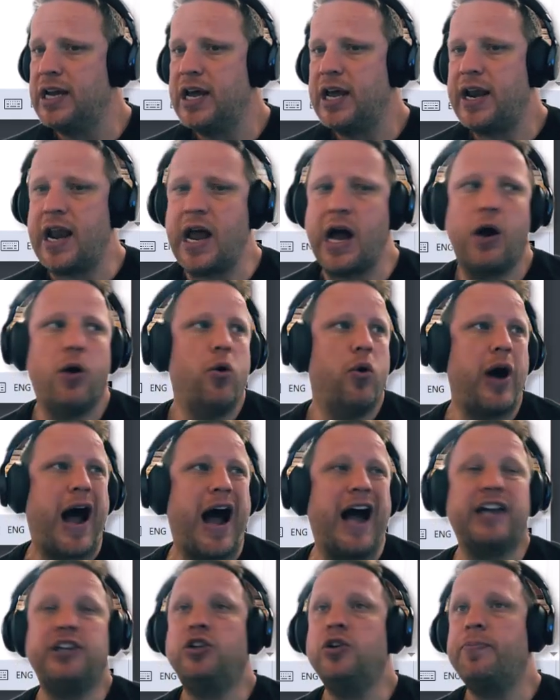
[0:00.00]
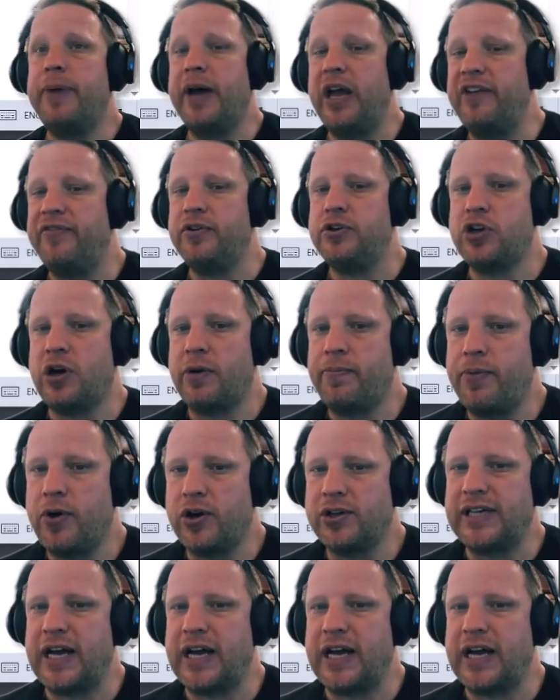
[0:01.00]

Now, I do pay for DropBox.